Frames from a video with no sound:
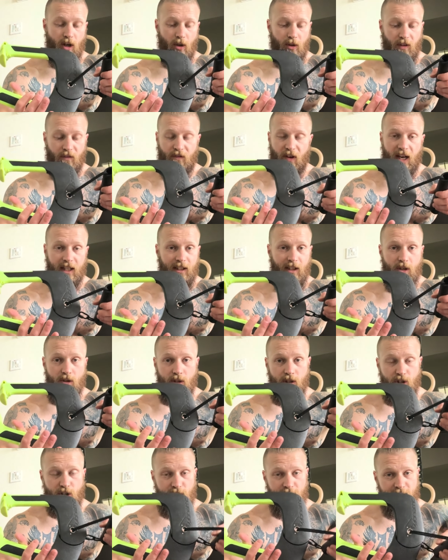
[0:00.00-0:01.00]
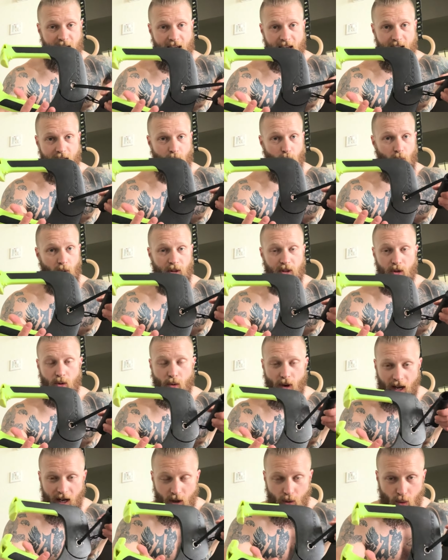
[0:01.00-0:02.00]
know, the fact that you can just take it with
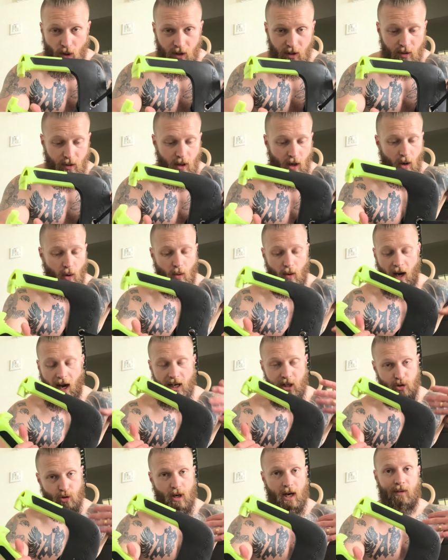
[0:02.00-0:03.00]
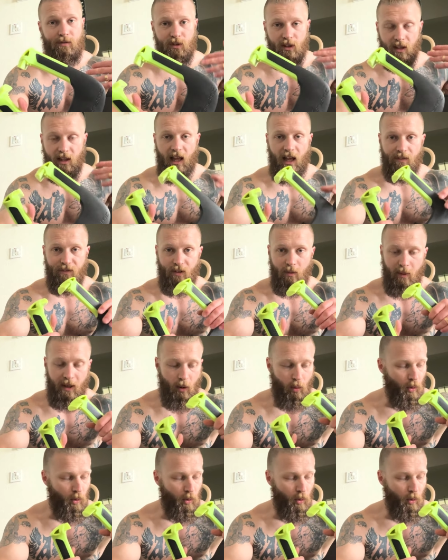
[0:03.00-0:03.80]
you anywhere you go. I travel a lot for my